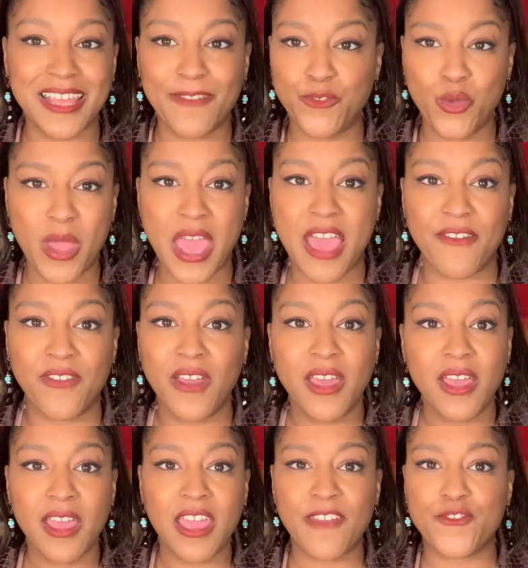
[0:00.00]
If
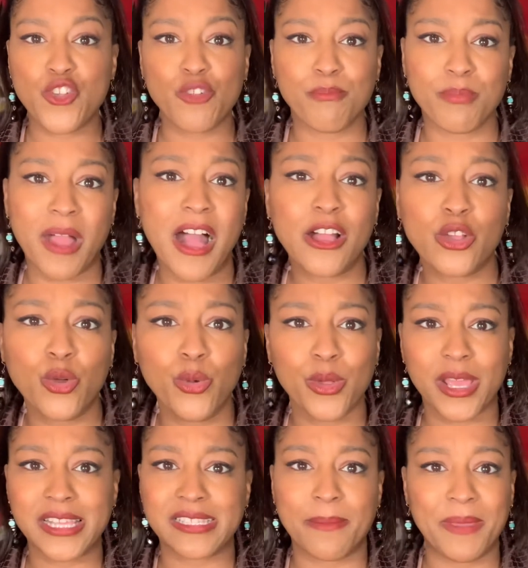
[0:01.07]
your uncle
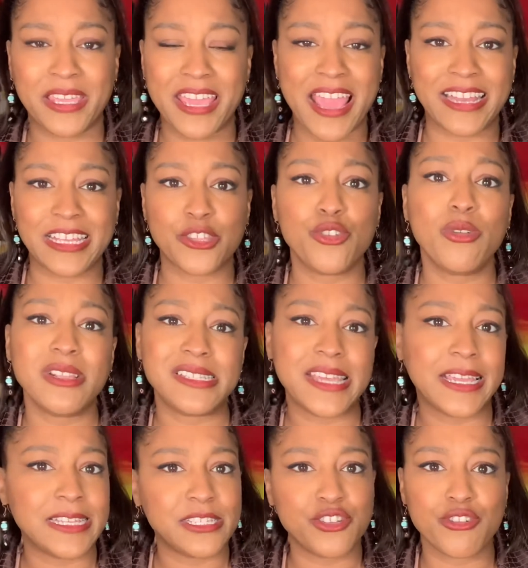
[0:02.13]
is a mechanic, you can
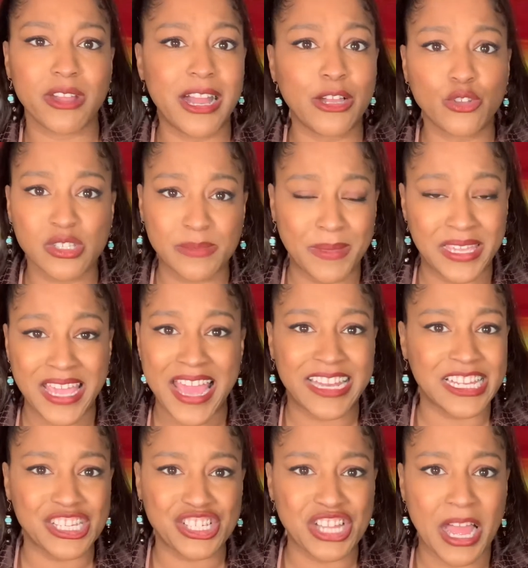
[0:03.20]
take it to your uncle's
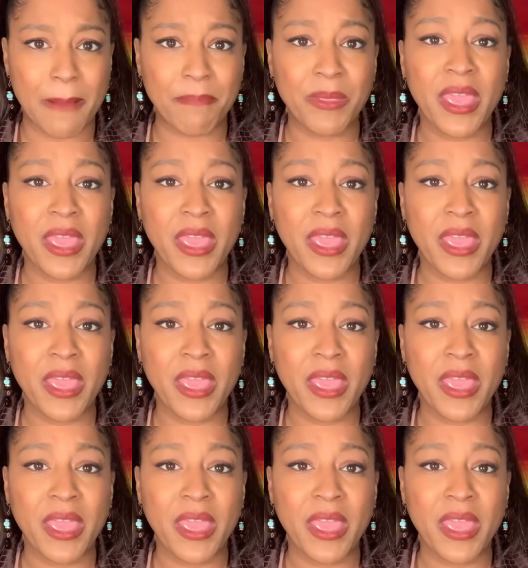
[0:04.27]
mechanic shop.